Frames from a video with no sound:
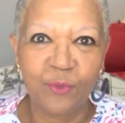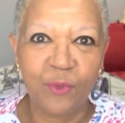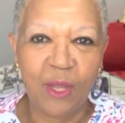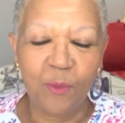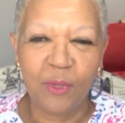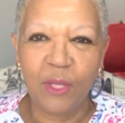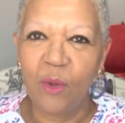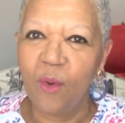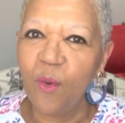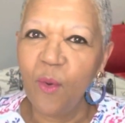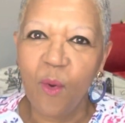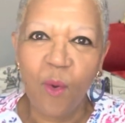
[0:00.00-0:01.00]
where
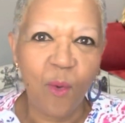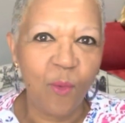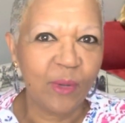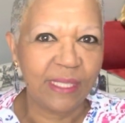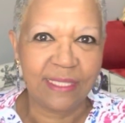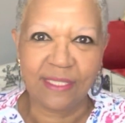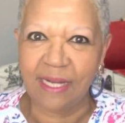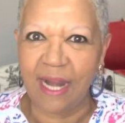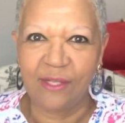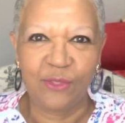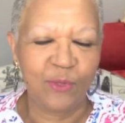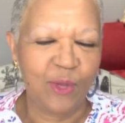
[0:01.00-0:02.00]
we always
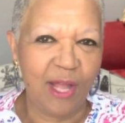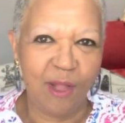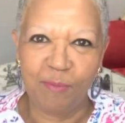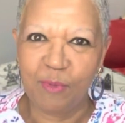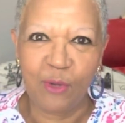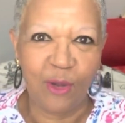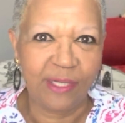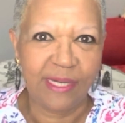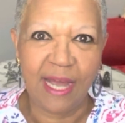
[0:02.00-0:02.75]
tried to help God